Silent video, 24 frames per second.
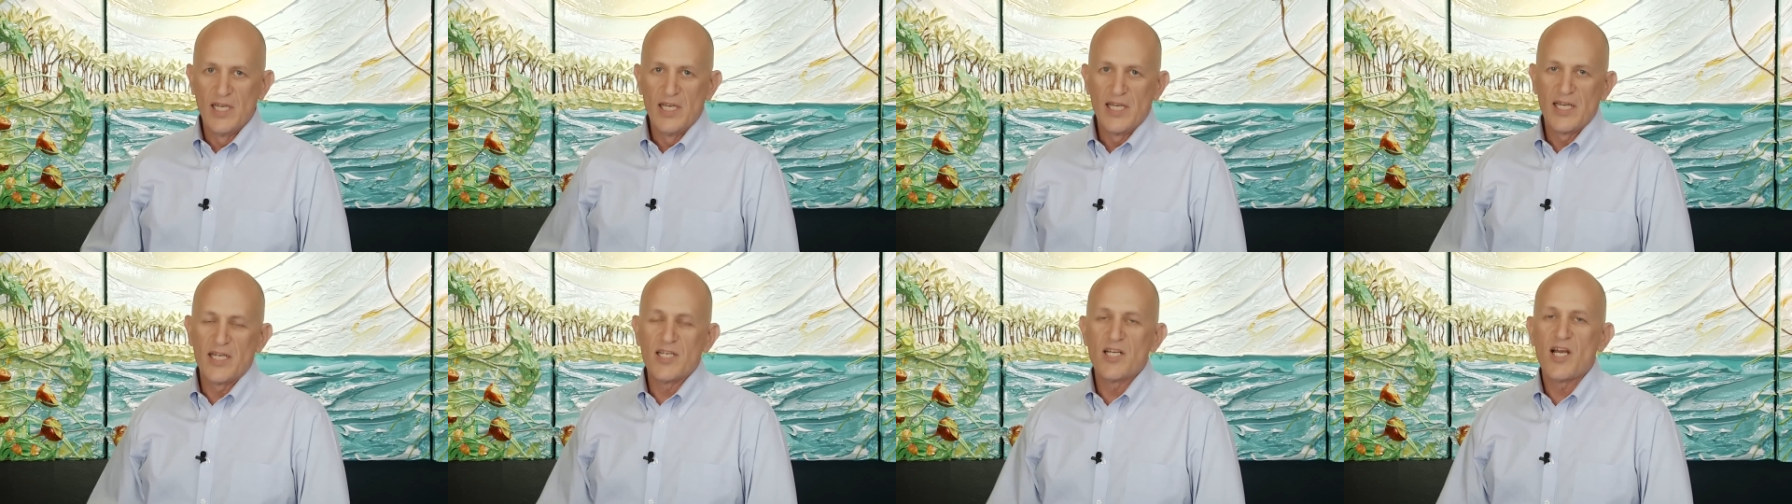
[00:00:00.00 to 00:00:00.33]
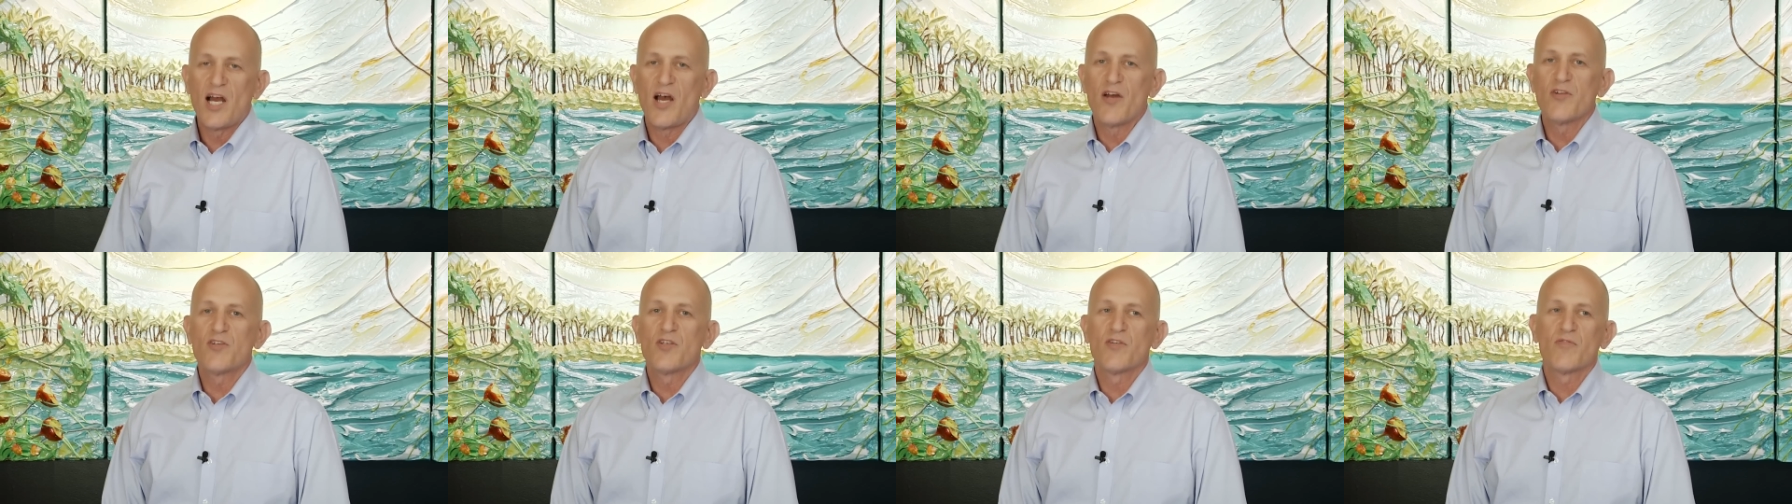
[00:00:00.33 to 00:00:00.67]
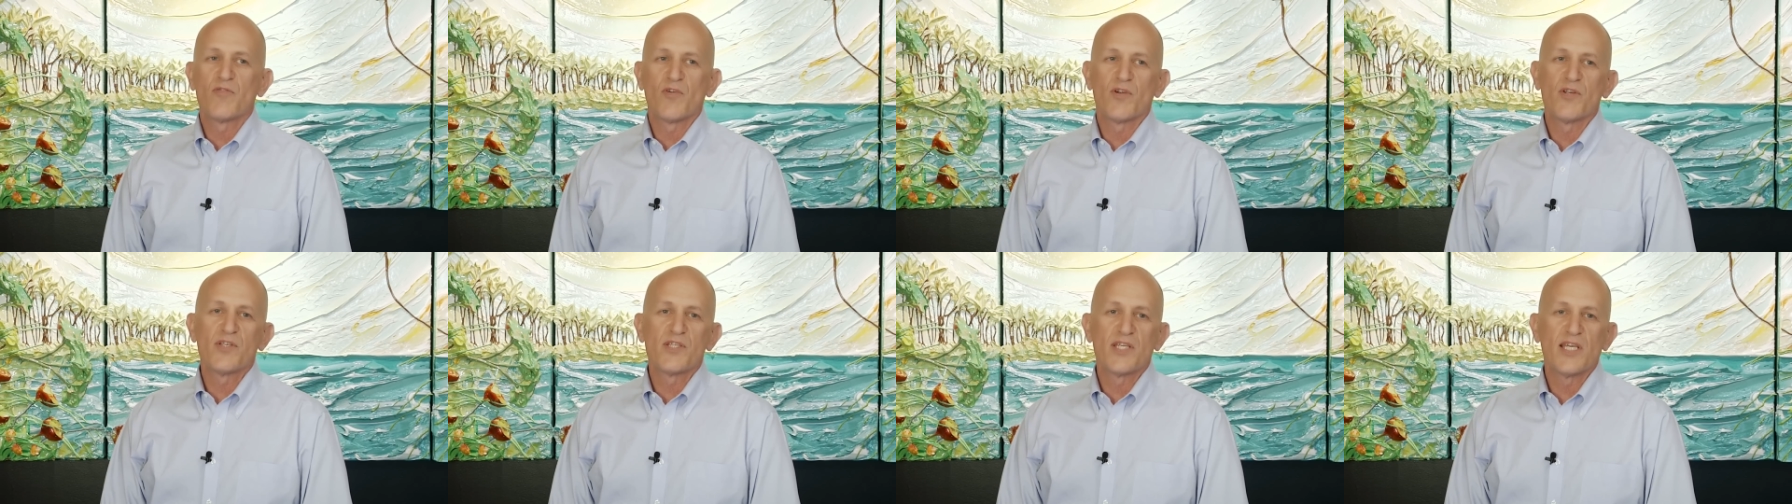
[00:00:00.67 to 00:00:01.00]
and
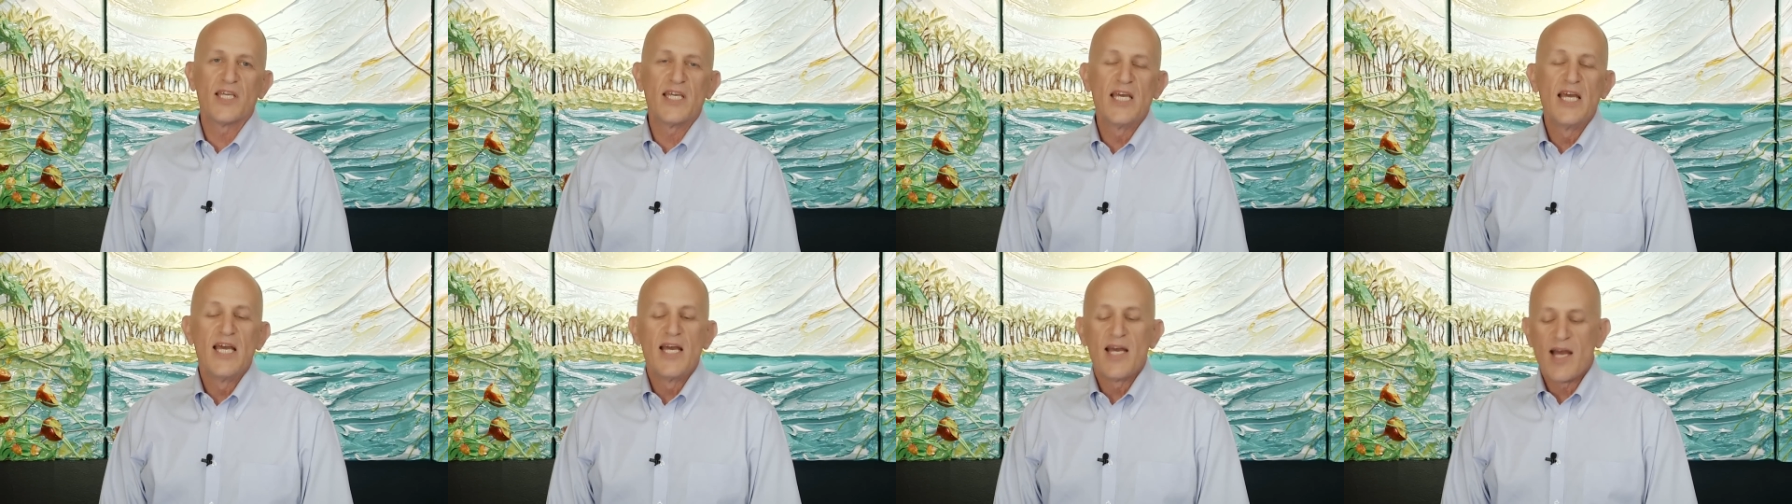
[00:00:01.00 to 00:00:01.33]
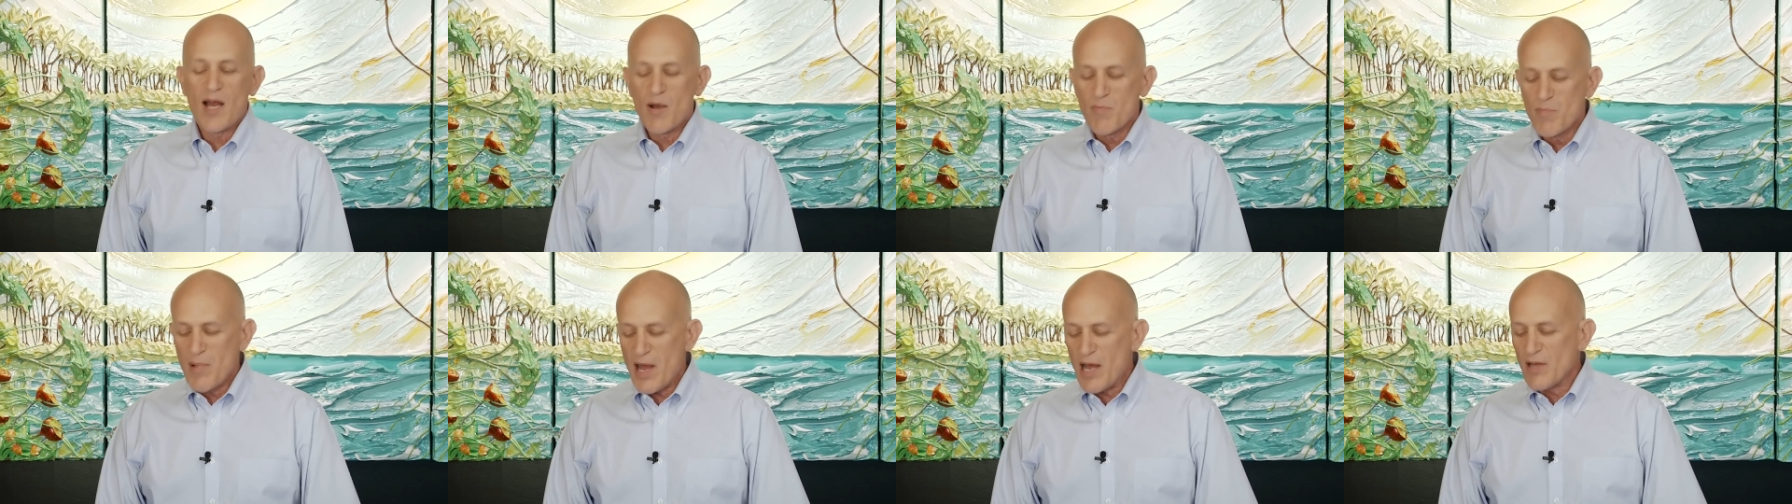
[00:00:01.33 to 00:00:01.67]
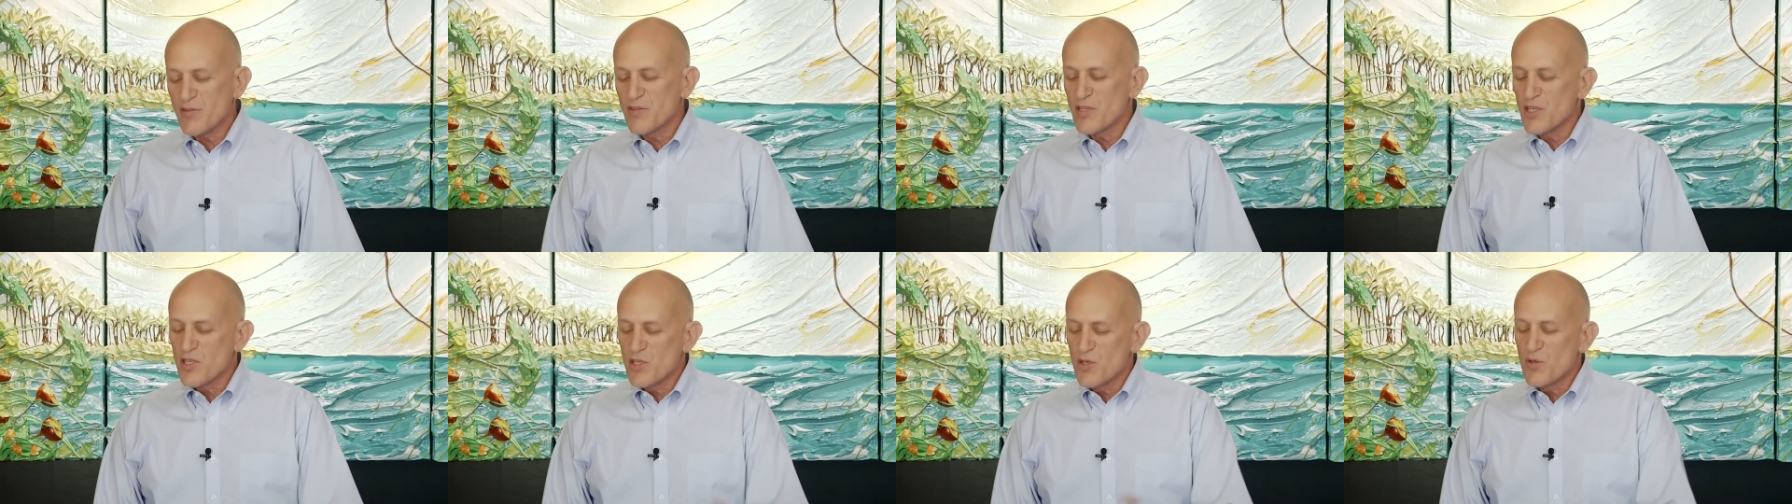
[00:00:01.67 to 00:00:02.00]
controversy
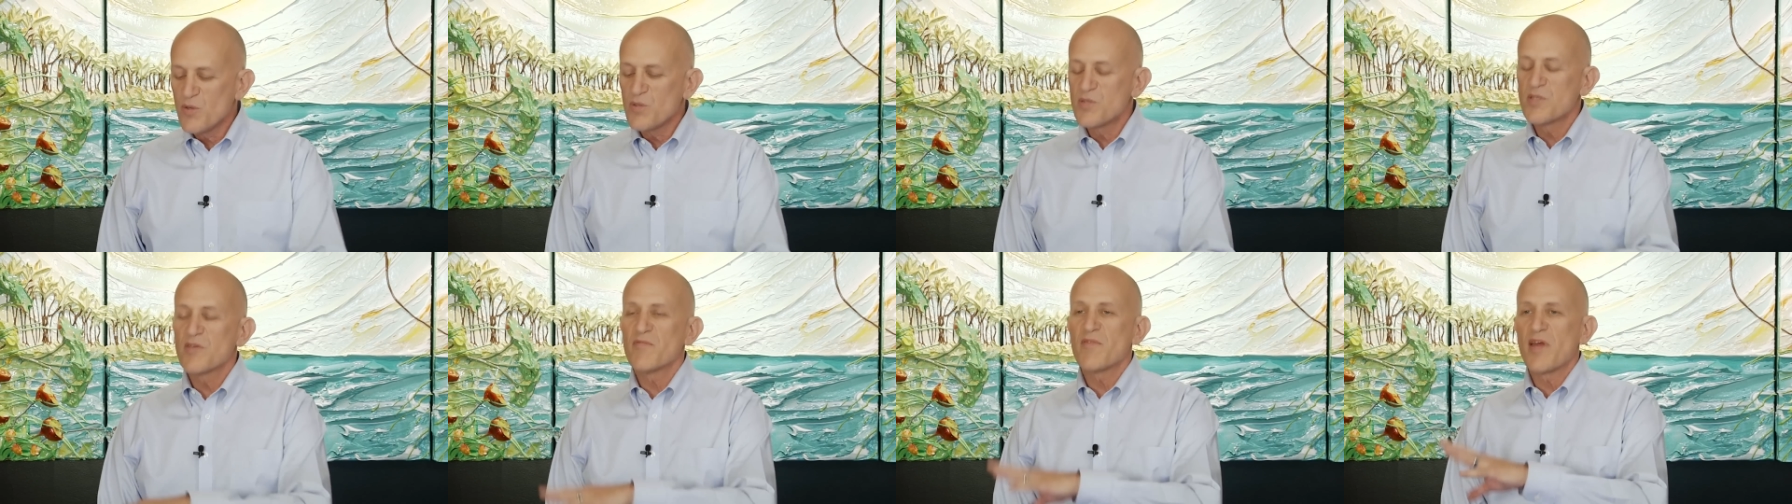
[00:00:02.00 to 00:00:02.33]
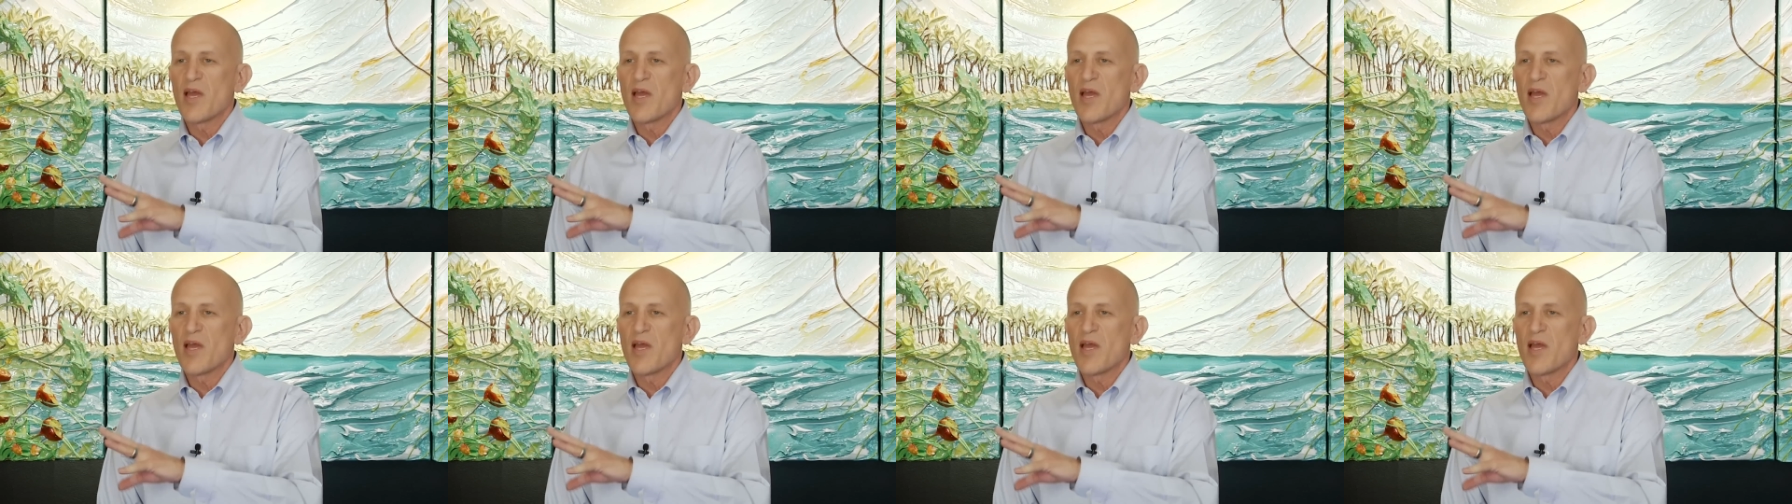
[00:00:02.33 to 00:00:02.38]
about the use of